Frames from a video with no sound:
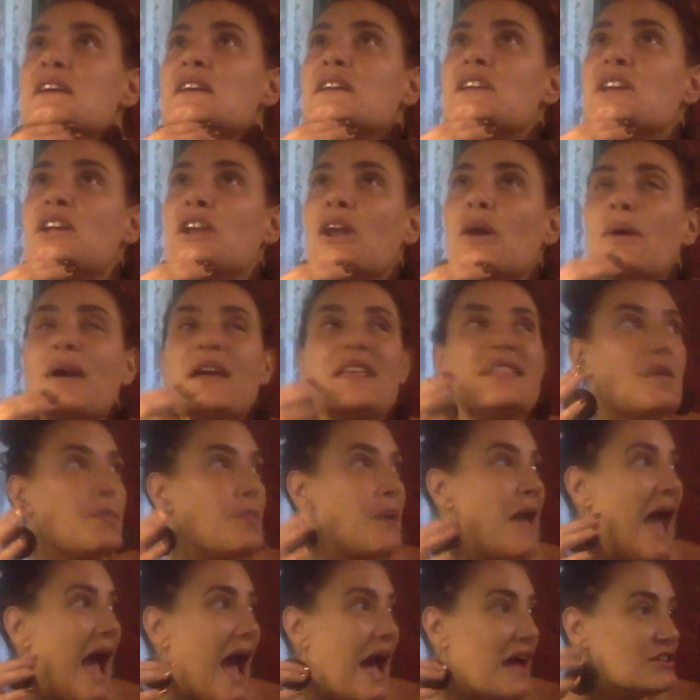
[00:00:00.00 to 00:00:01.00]
you know, in the
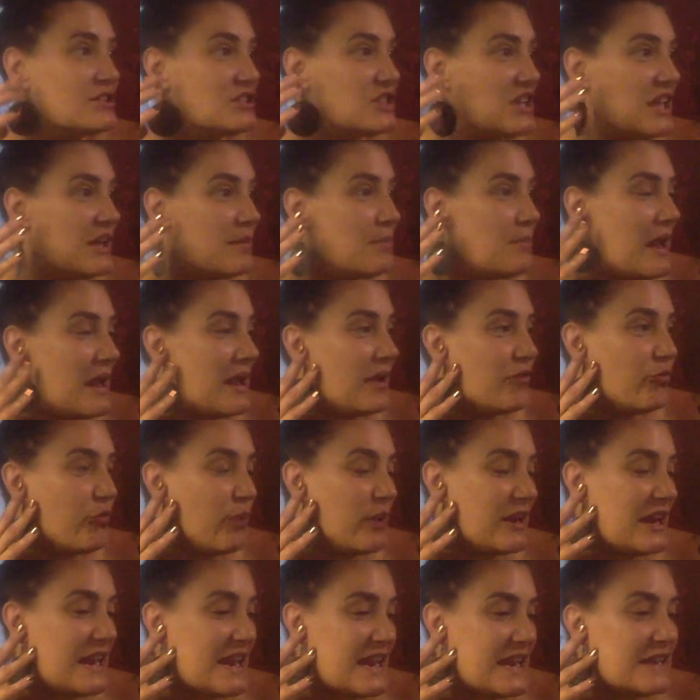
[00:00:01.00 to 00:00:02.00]
past, it may have
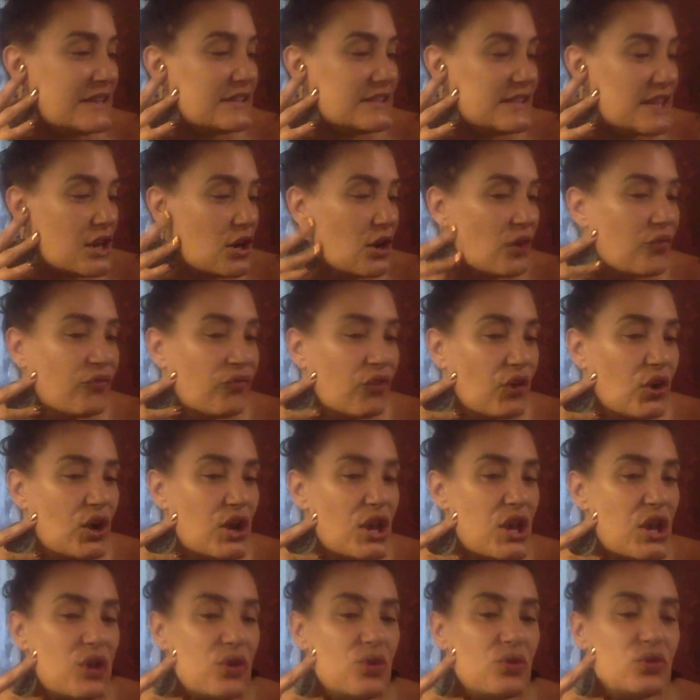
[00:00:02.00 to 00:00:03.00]
been easier for
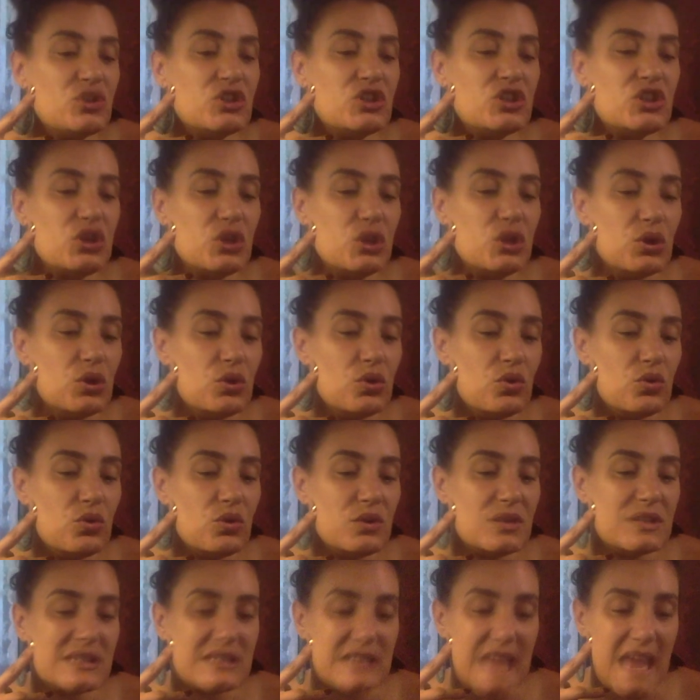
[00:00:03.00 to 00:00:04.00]
you to
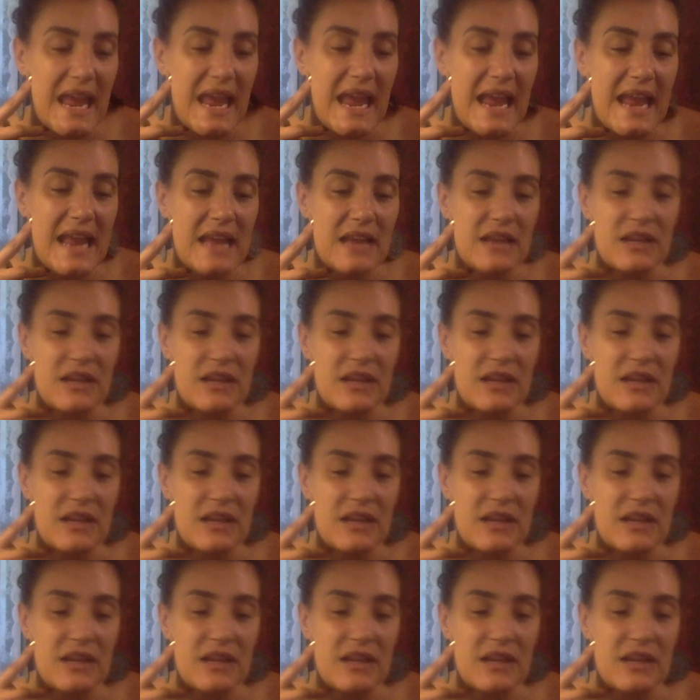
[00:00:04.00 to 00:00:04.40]
say,